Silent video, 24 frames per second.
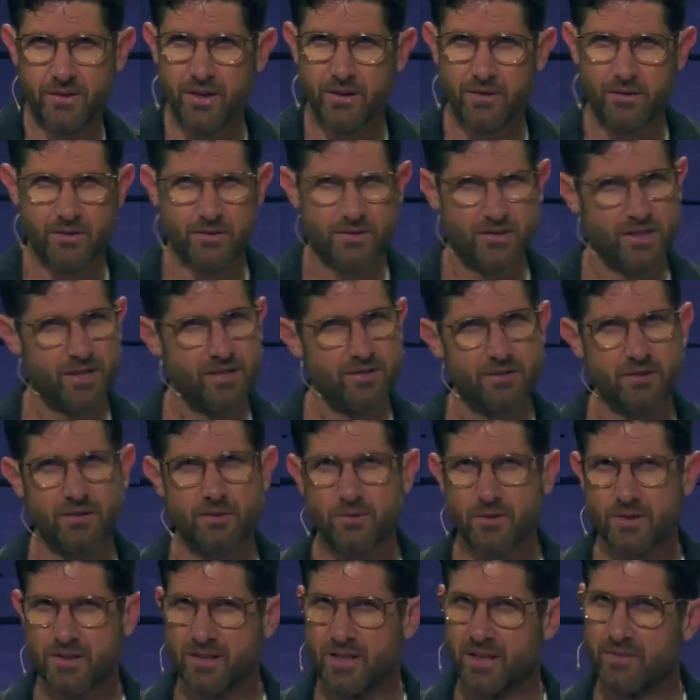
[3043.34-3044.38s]
either. Jesus
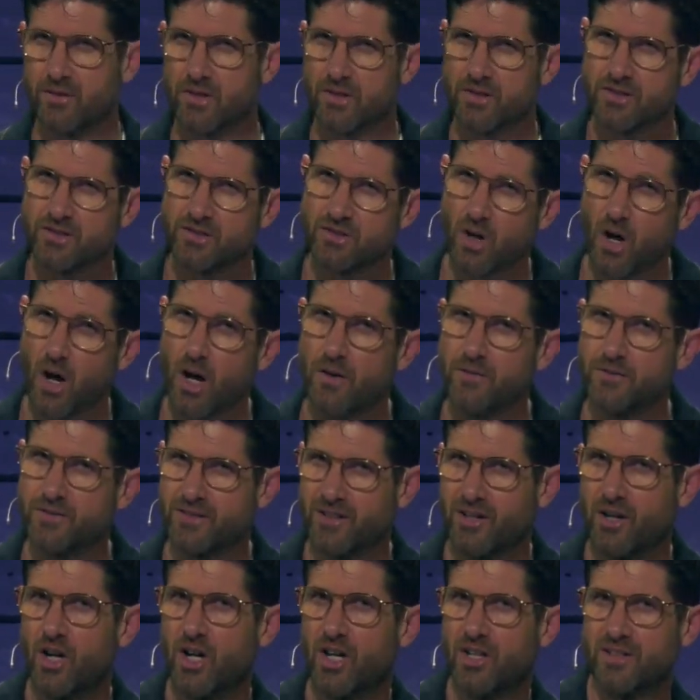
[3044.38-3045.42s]
was never soft
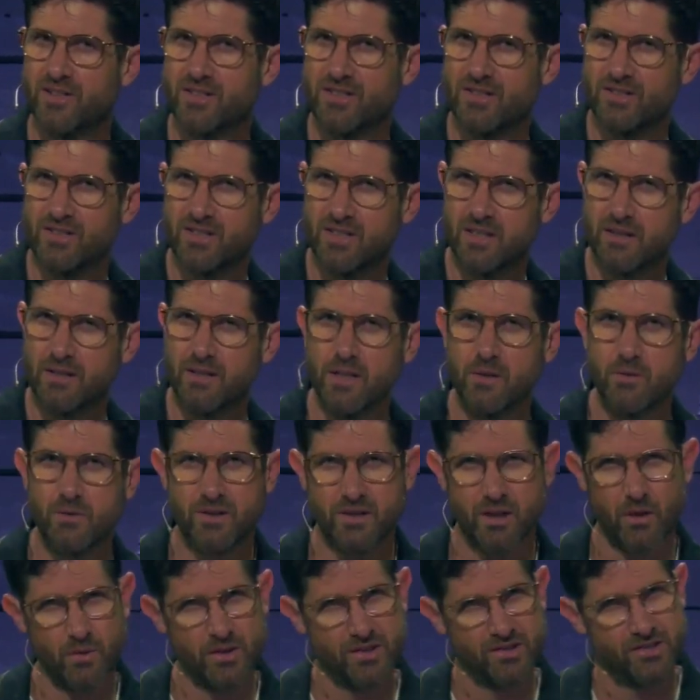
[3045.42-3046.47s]
on sin. He was
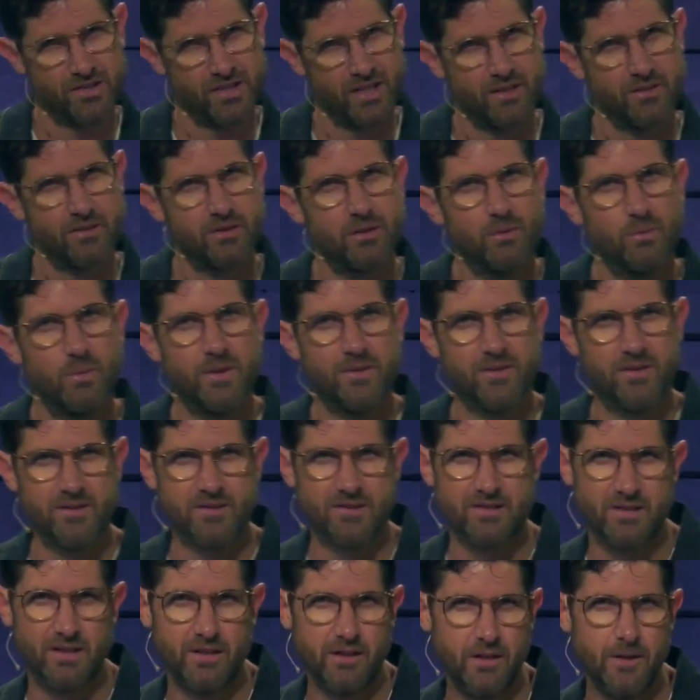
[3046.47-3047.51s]
always gentle with the
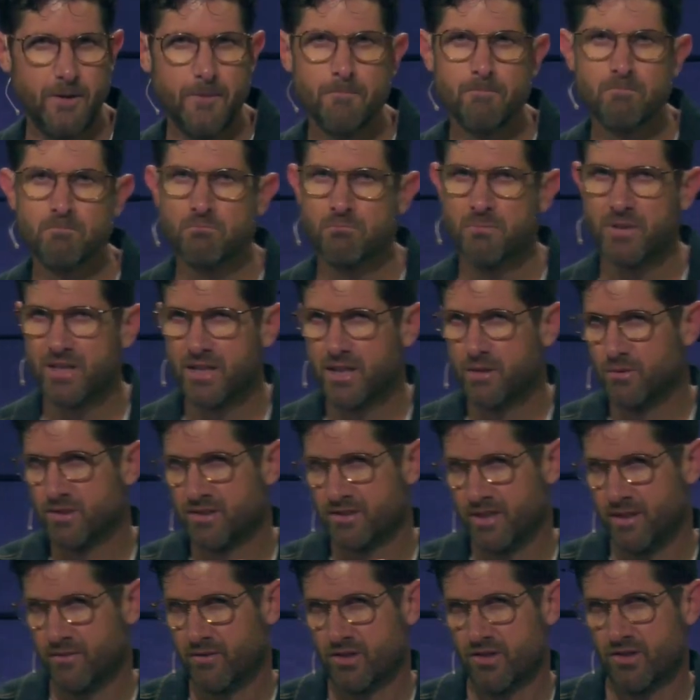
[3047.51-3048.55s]
sinner, but he was
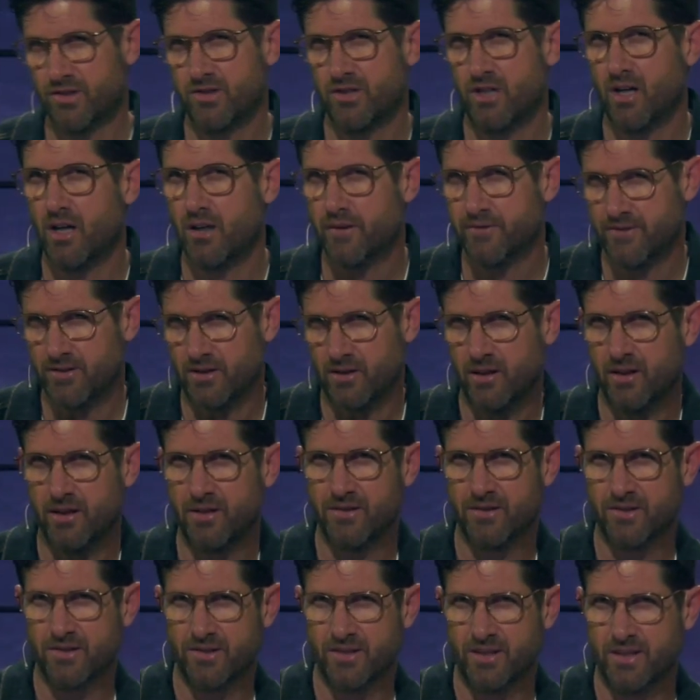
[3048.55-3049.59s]
never soft on
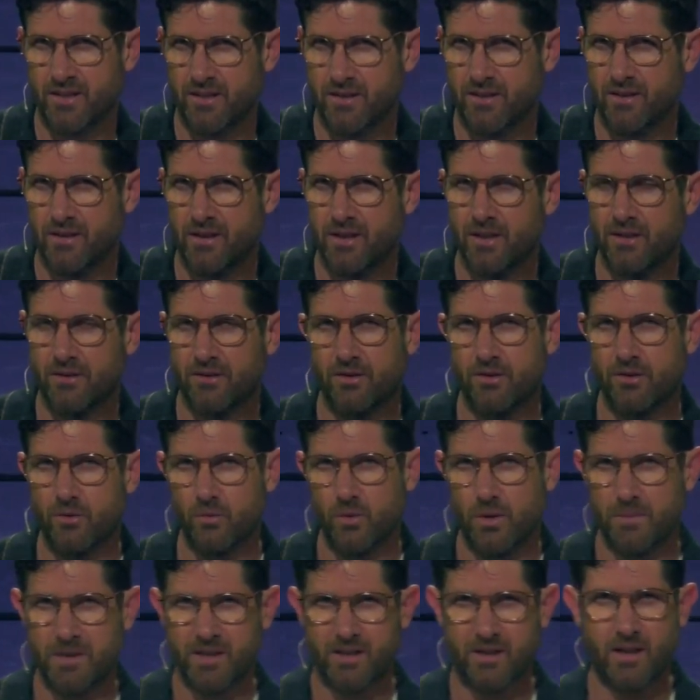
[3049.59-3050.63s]
sin. To the
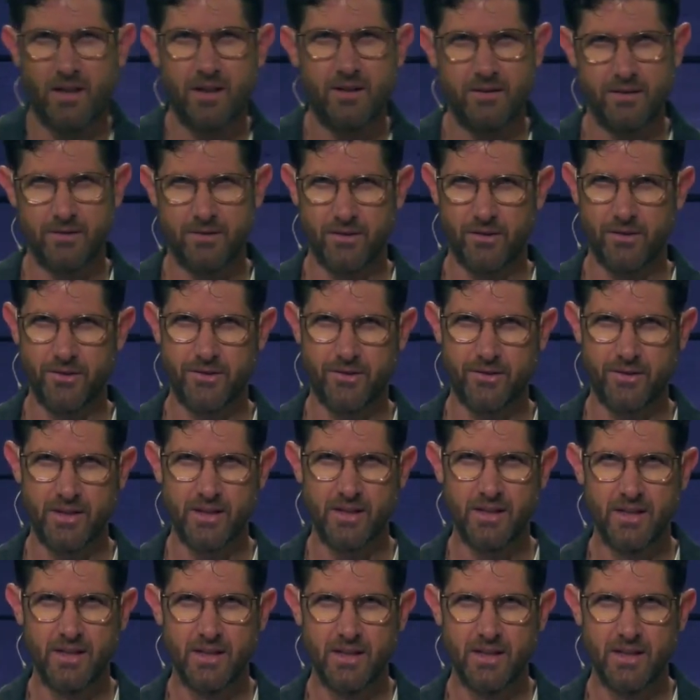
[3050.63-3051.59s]
woman caught in adultery,